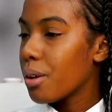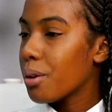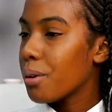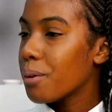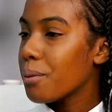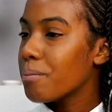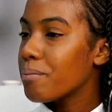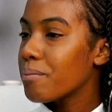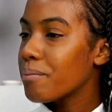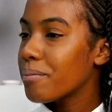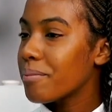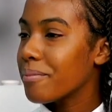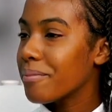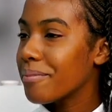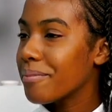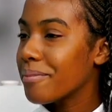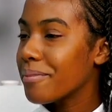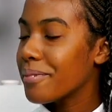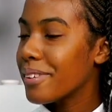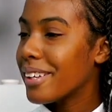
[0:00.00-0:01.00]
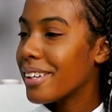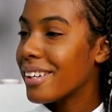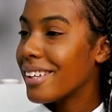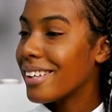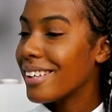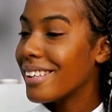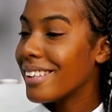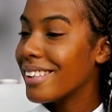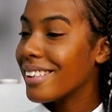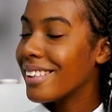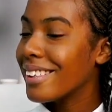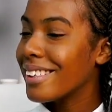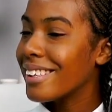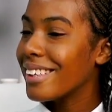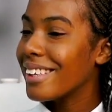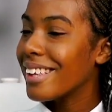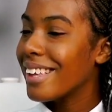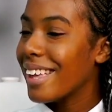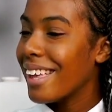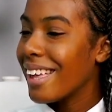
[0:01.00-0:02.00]
Well,
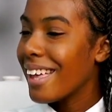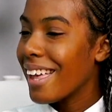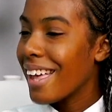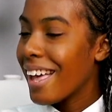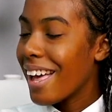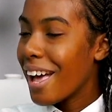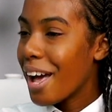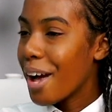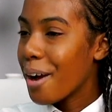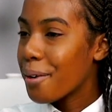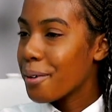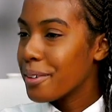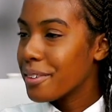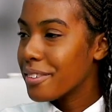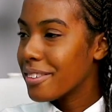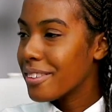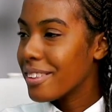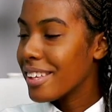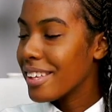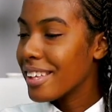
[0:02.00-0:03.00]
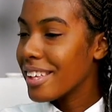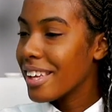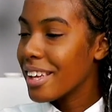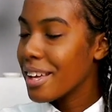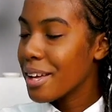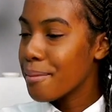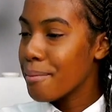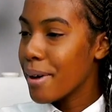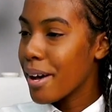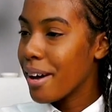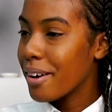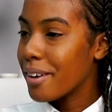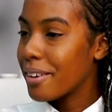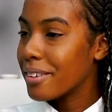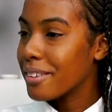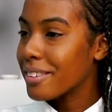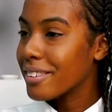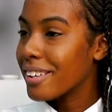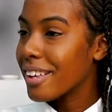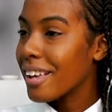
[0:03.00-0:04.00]
I was thinking
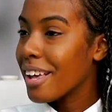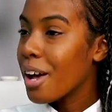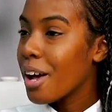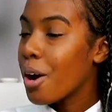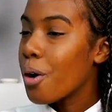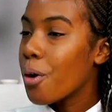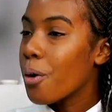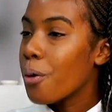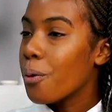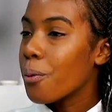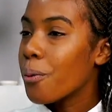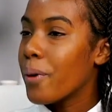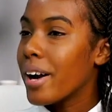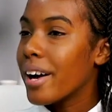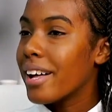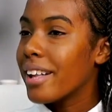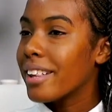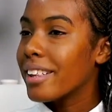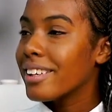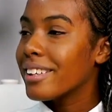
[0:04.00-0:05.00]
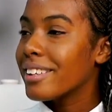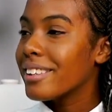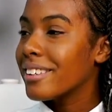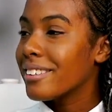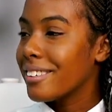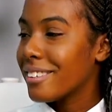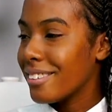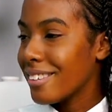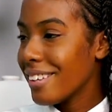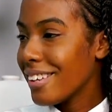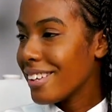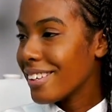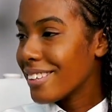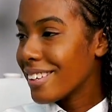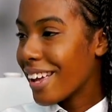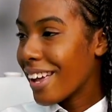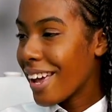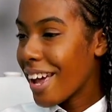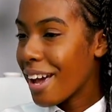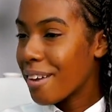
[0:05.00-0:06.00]
about, well, this is it.
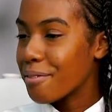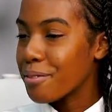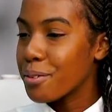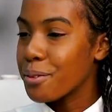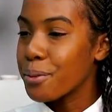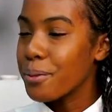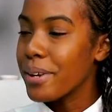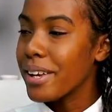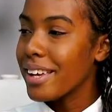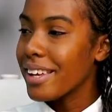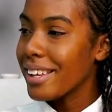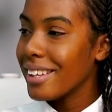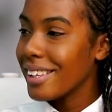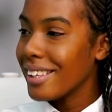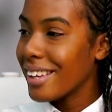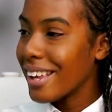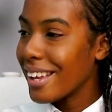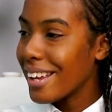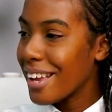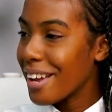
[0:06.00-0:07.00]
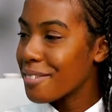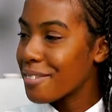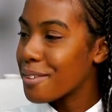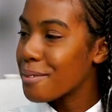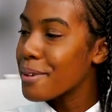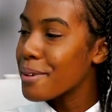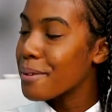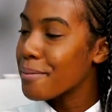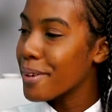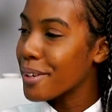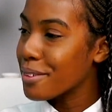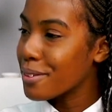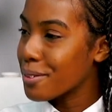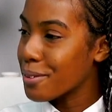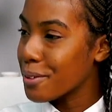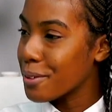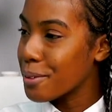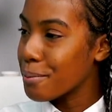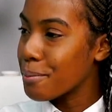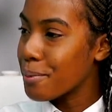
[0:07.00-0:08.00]
I have to win, and I have to make my
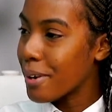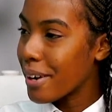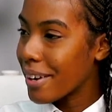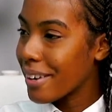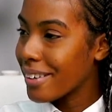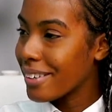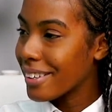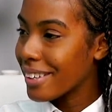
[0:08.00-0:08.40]
school proud.